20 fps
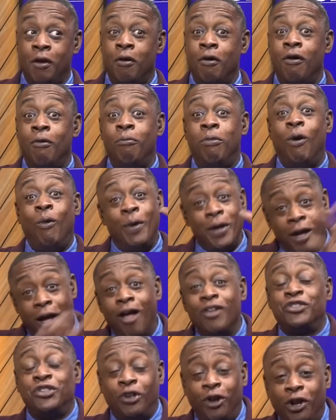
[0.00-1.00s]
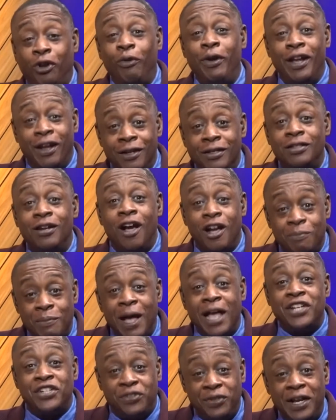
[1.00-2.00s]
But we also agree on Doug
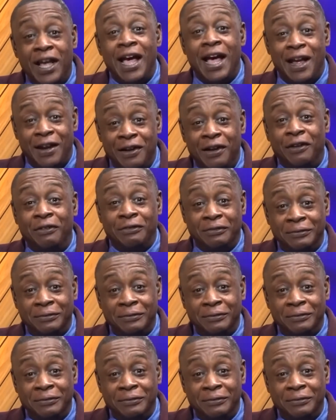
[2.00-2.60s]
Maestriano.